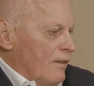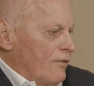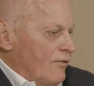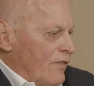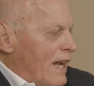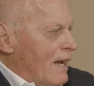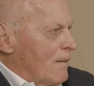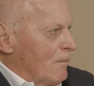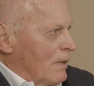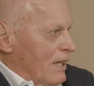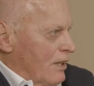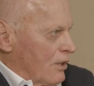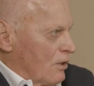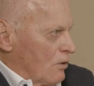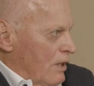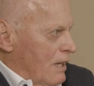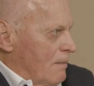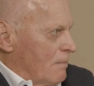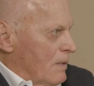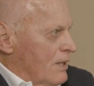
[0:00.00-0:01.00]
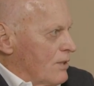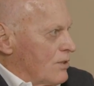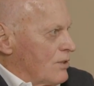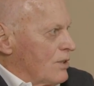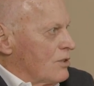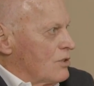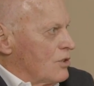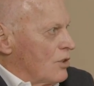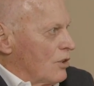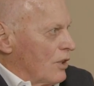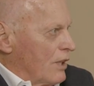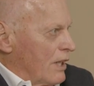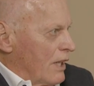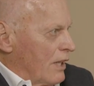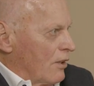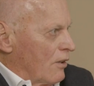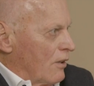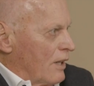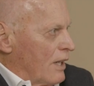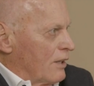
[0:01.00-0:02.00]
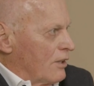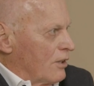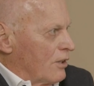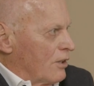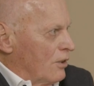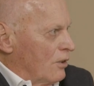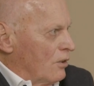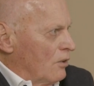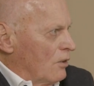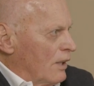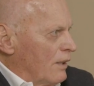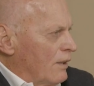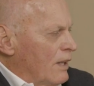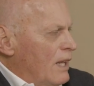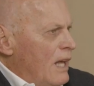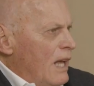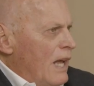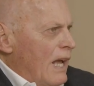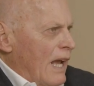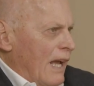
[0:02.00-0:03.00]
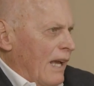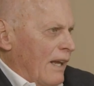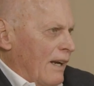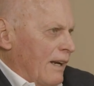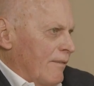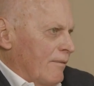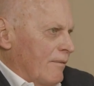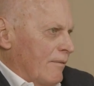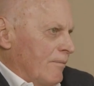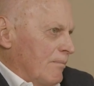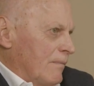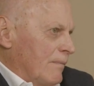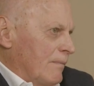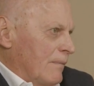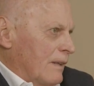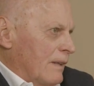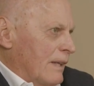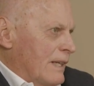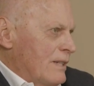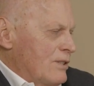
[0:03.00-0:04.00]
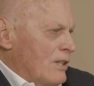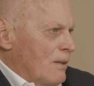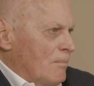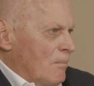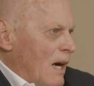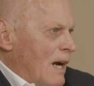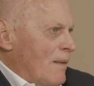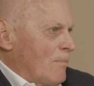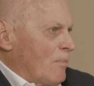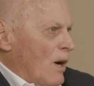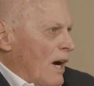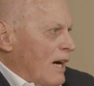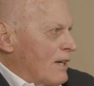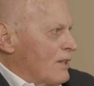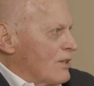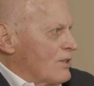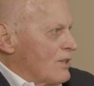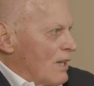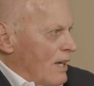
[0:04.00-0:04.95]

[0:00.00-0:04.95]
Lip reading: family agreements that you can enter into, and at least in my practice,